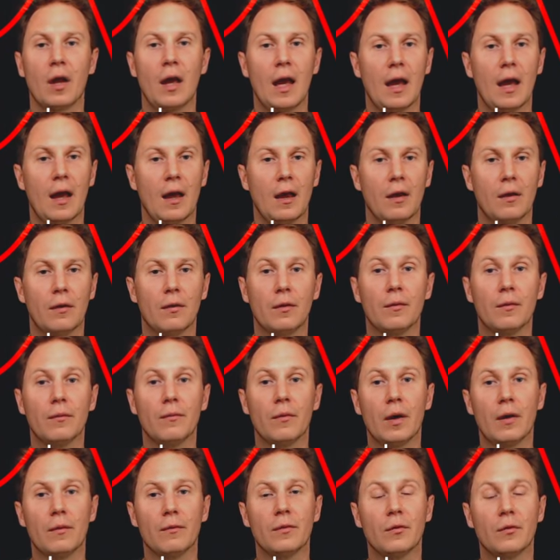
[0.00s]

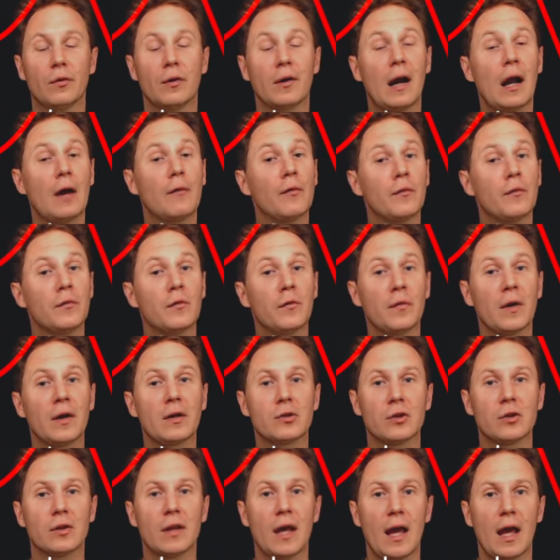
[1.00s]
of the
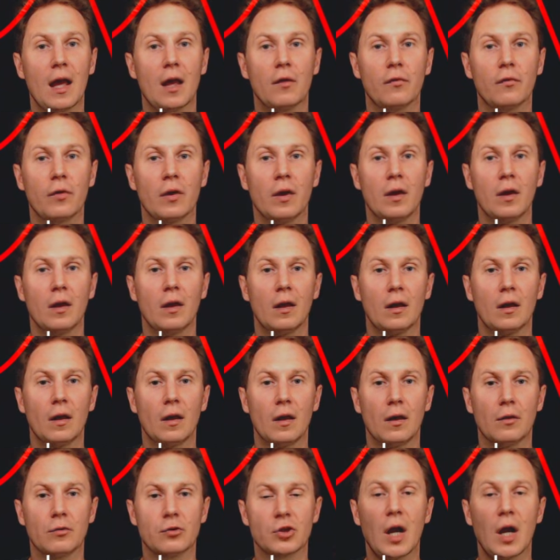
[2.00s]
function have
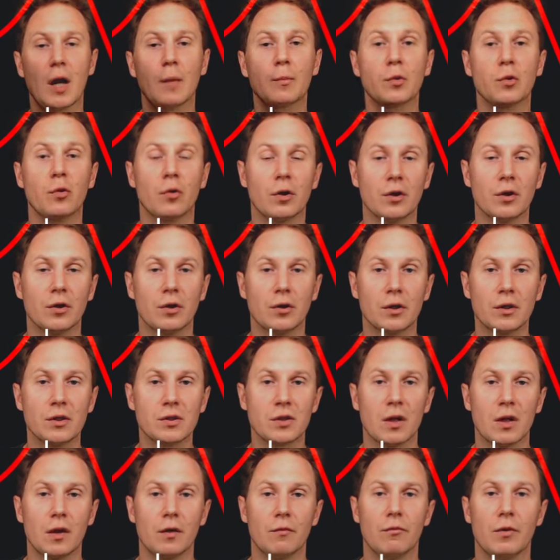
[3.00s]
sharp corners,
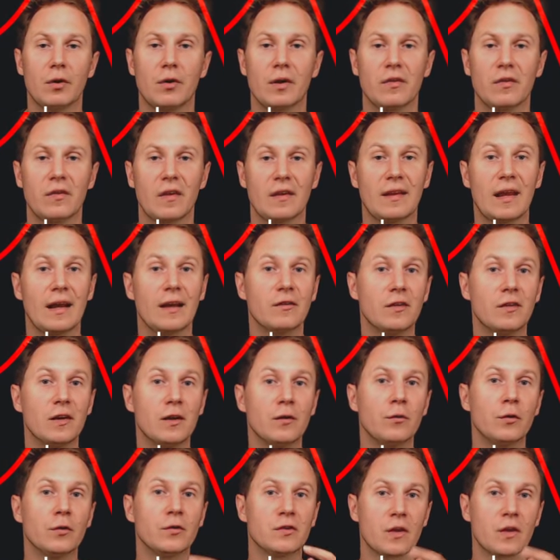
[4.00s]
whereas at x
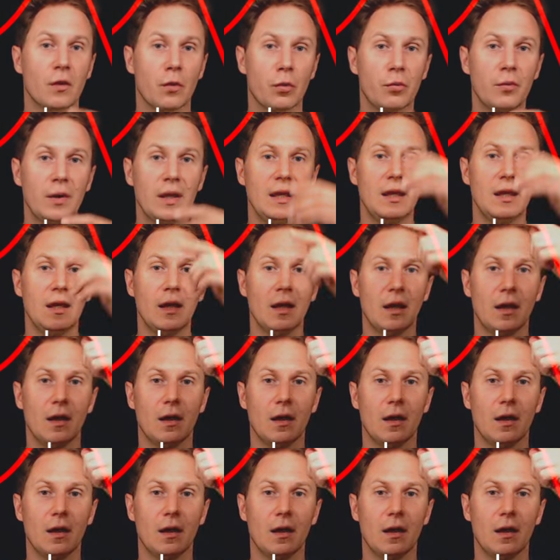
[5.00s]
equals 3,